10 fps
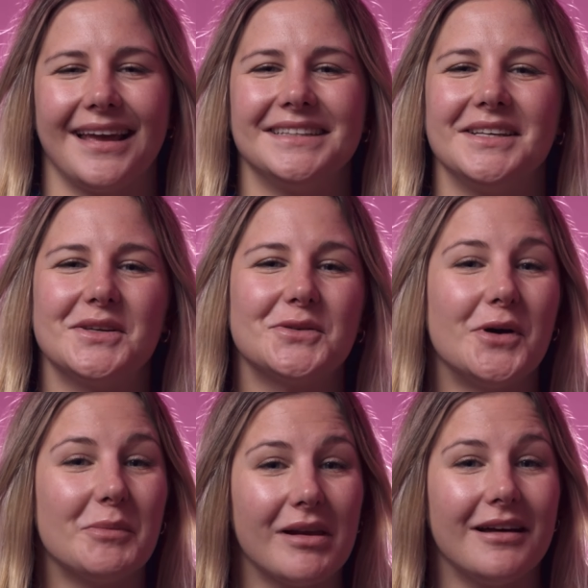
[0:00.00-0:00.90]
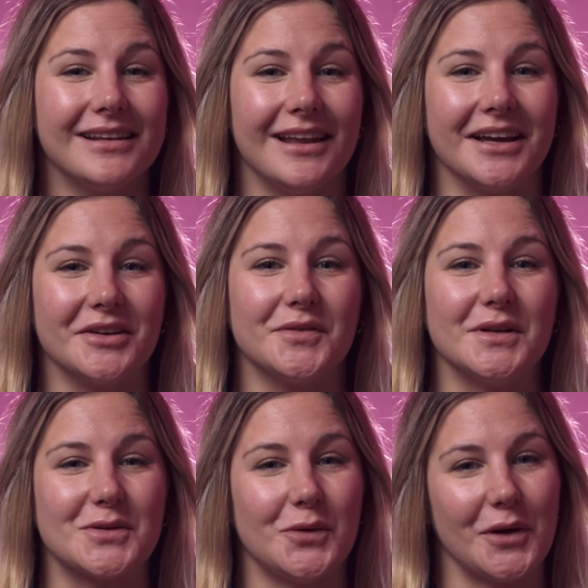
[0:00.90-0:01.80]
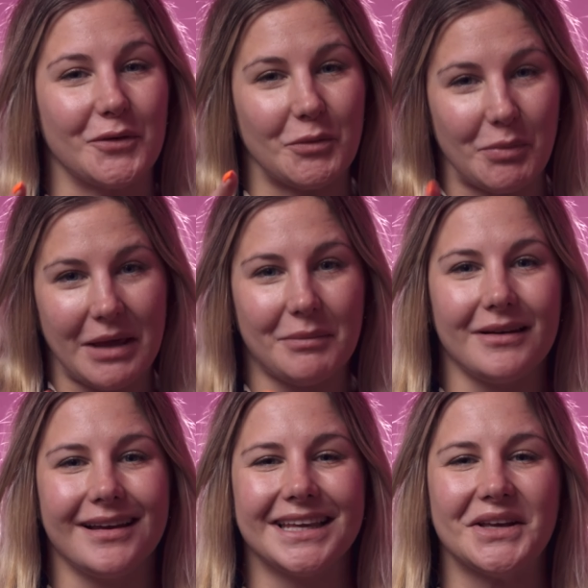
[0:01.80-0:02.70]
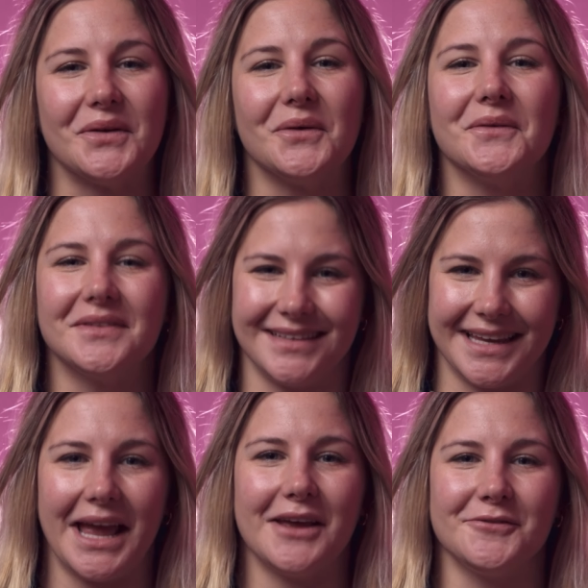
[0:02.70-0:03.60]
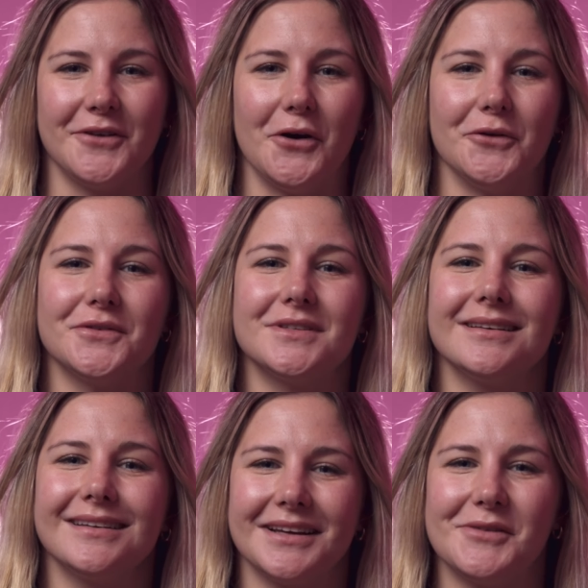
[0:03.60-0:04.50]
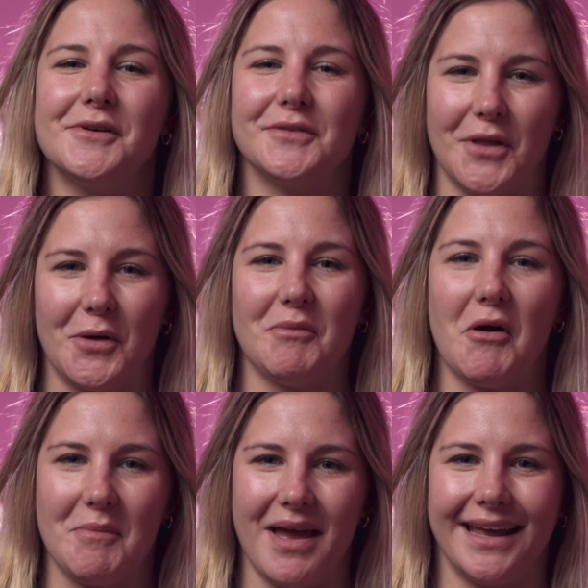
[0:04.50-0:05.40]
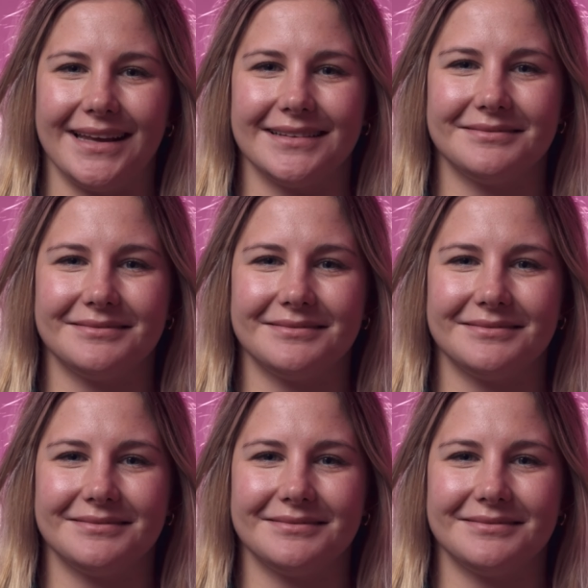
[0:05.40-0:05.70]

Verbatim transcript: This is why Plantlife is calling for people like you to get involved with No Mow May.